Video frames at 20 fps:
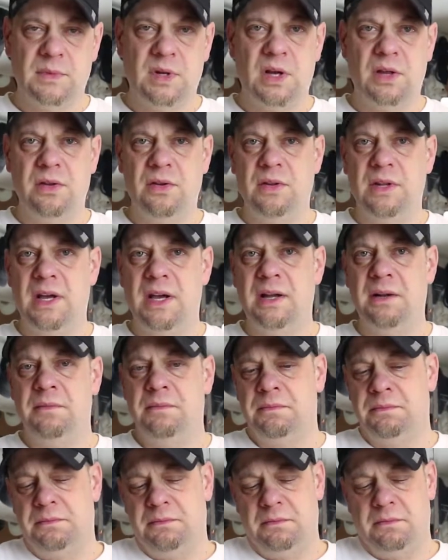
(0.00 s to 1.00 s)
Other than
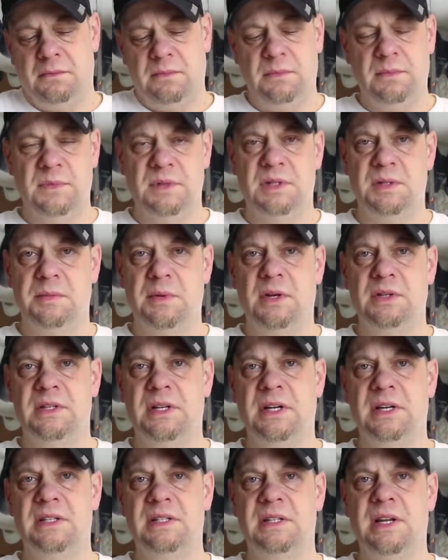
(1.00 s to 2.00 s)
that, smells
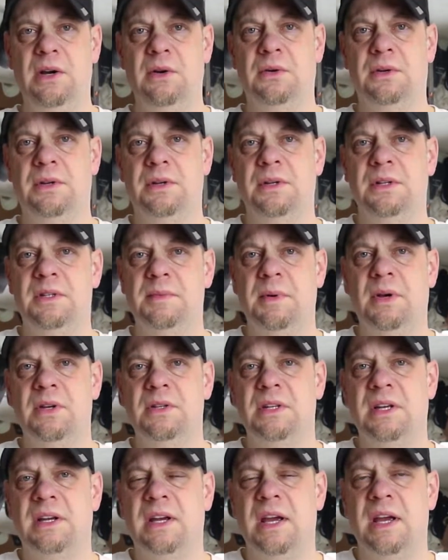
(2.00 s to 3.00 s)
like a stout.
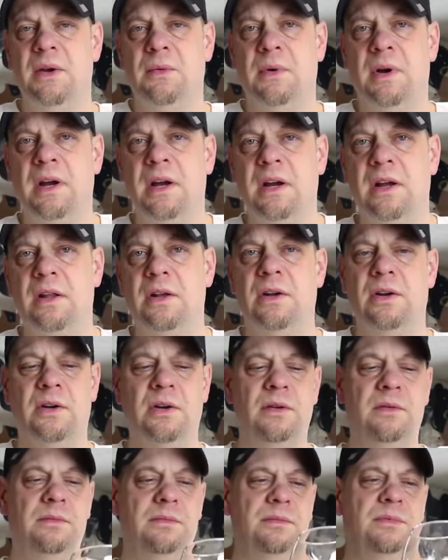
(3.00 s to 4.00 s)
Smells like a
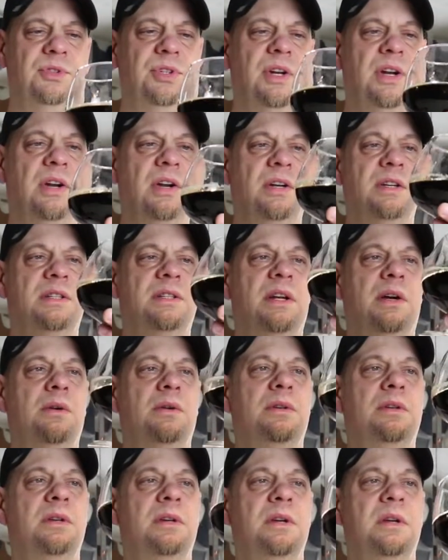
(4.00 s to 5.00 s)
regular generic
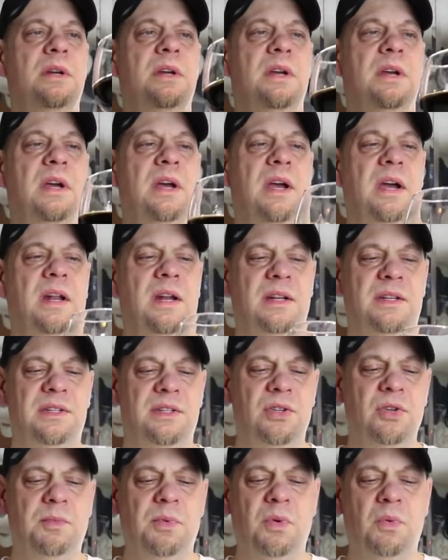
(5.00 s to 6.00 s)
stout. And it's
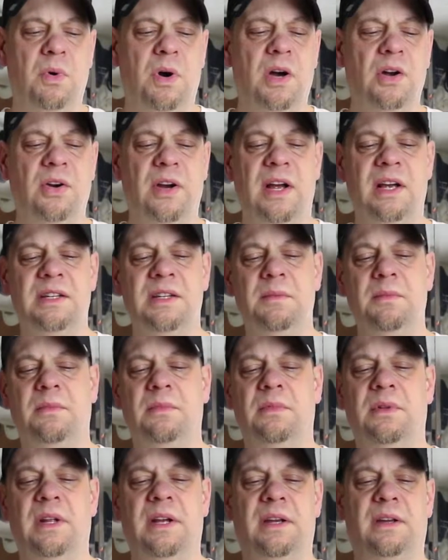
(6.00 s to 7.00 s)
super watery. As
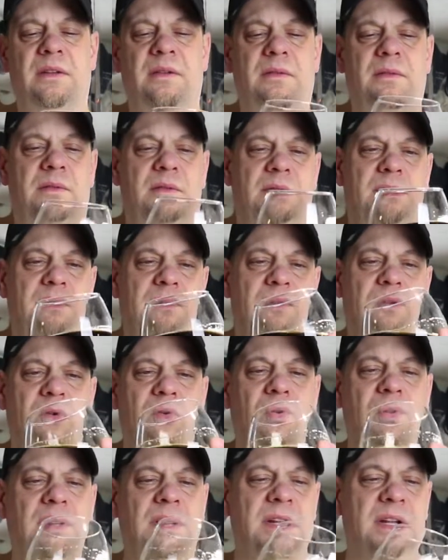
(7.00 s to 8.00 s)
I'm like
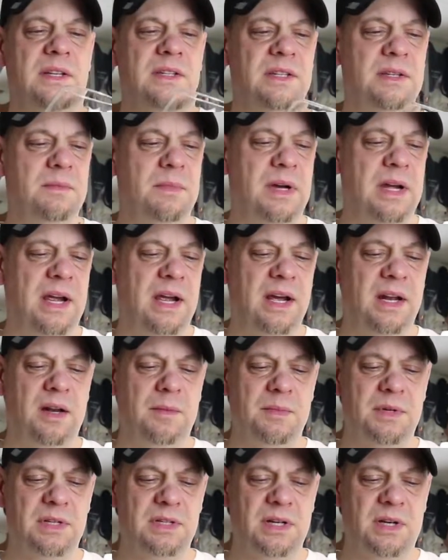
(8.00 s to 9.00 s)
holding this in my hand,
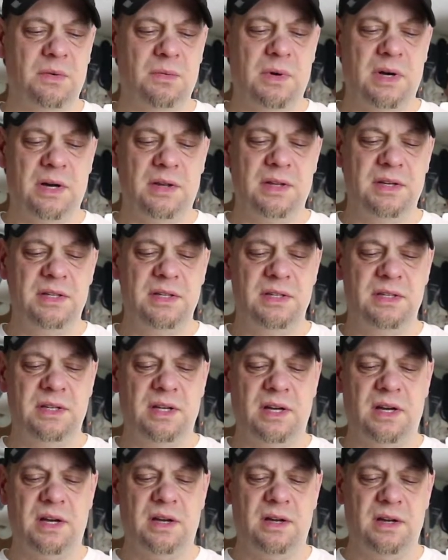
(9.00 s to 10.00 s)
I'm just like, wow, this is
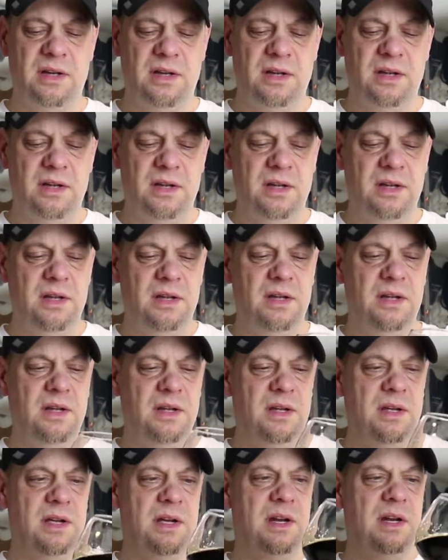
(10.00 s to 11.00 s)

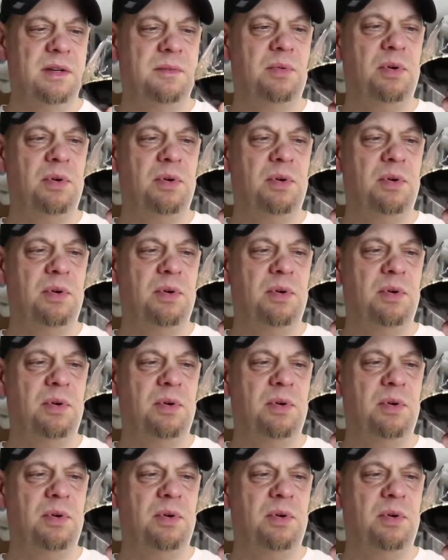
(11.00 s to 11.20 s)
and it's